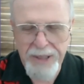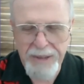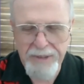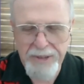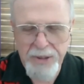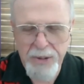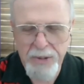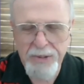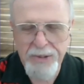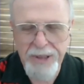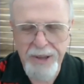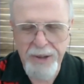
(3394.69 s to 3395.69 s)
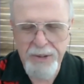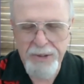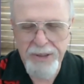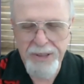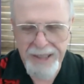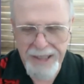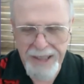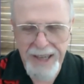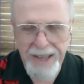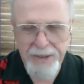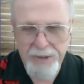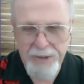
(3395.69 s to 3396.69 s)
and I was told to go to the
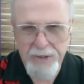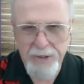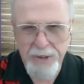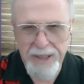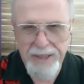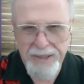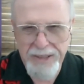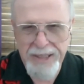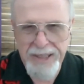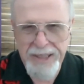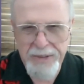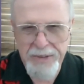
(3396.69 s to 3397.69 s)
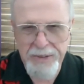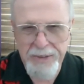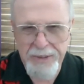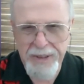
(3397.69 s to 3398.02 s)
other school because the teacher,